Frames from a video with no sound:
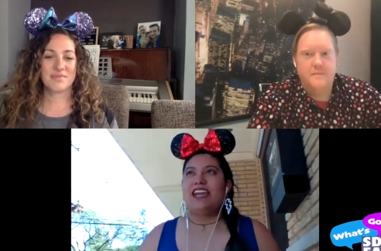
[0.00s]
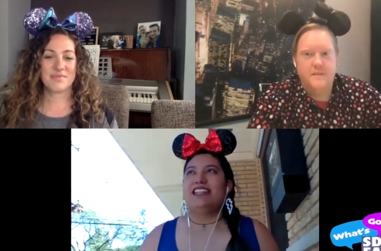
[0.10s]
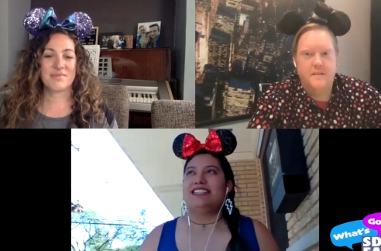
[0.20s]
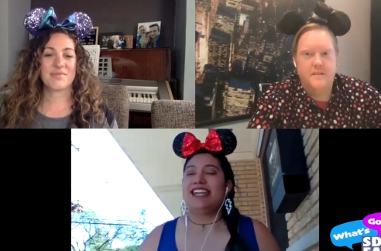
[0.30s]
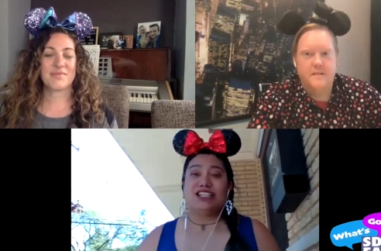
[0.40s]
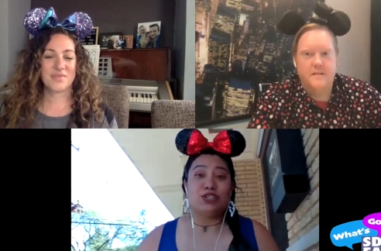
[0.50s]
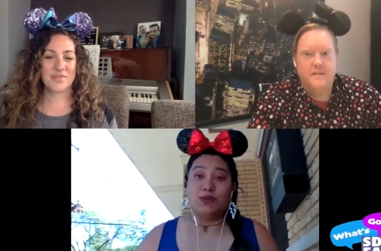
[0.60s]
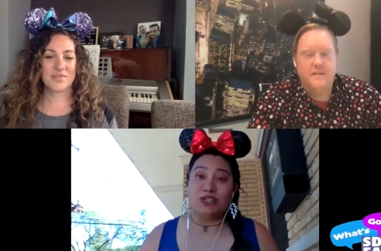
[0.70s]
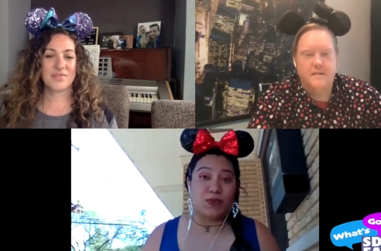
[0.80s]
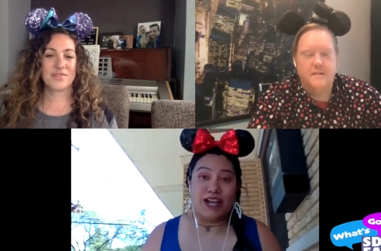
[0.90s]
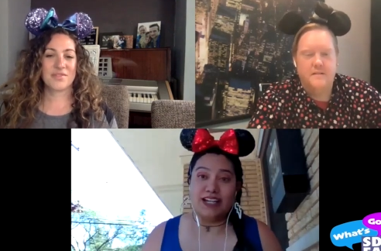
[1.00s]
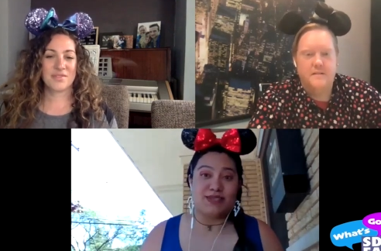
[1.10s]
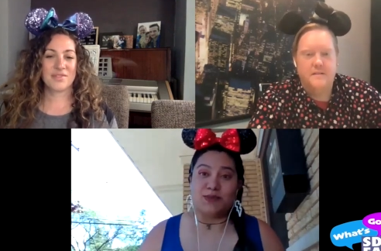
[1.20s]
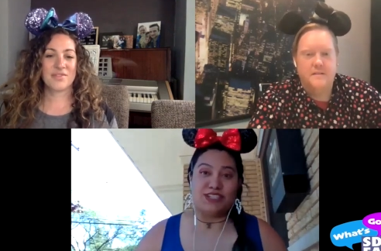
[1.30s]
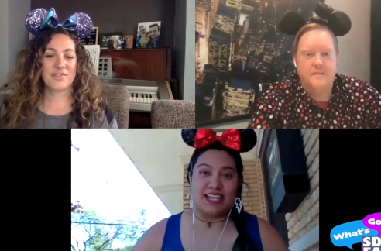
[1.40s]
Speaker 1: And to get to do it twice
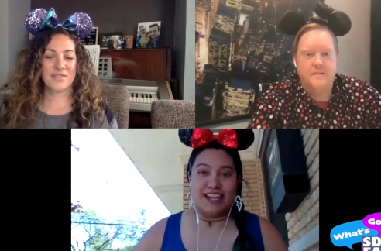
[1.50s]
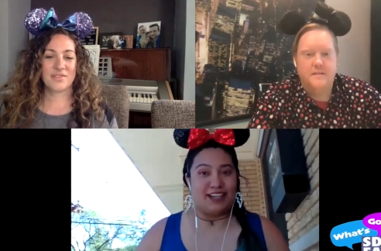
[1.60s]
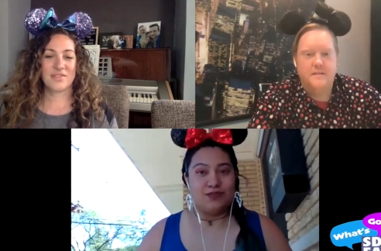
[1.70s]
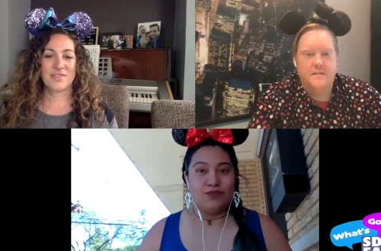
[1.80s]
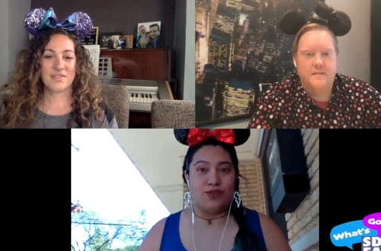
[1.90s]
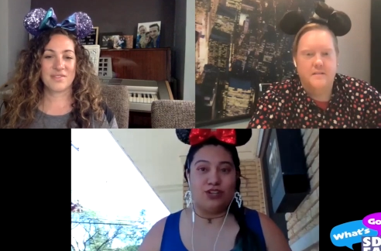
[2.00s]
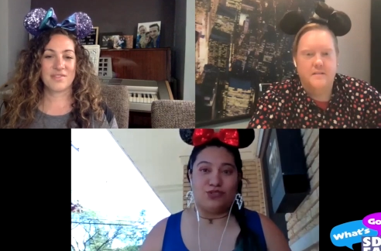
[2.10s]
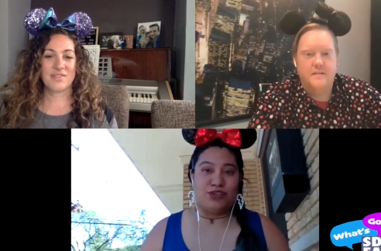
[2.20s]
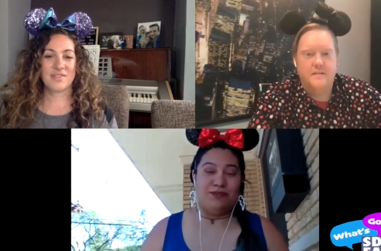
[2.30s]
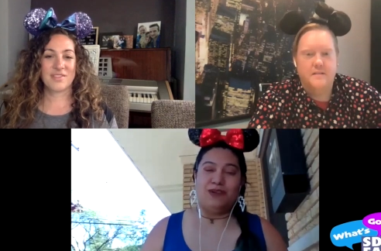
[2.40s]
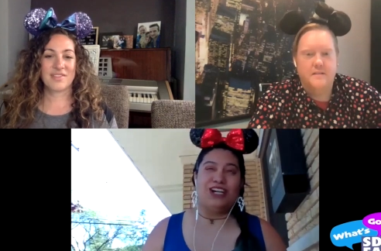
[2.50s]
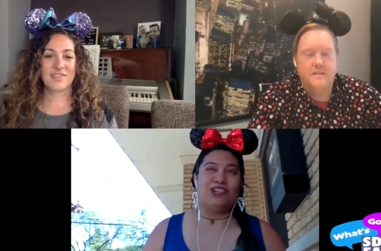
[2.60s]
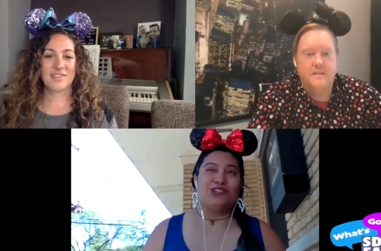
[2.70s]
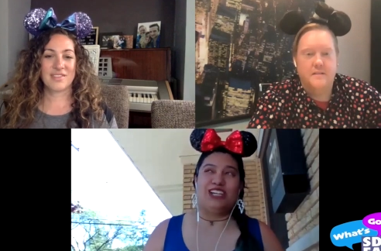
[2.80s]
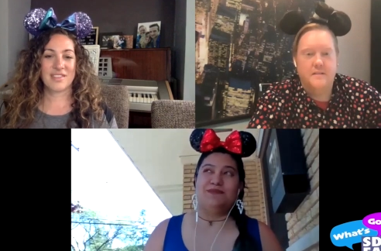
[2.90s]
was like dream beyond
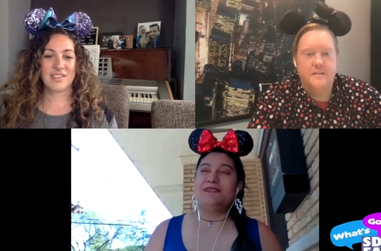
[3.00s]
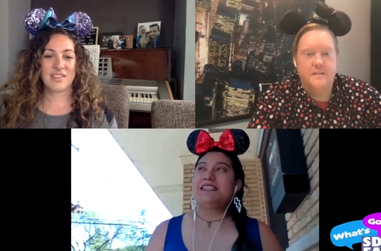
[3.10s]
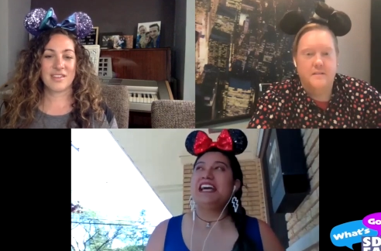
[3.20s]
dreams.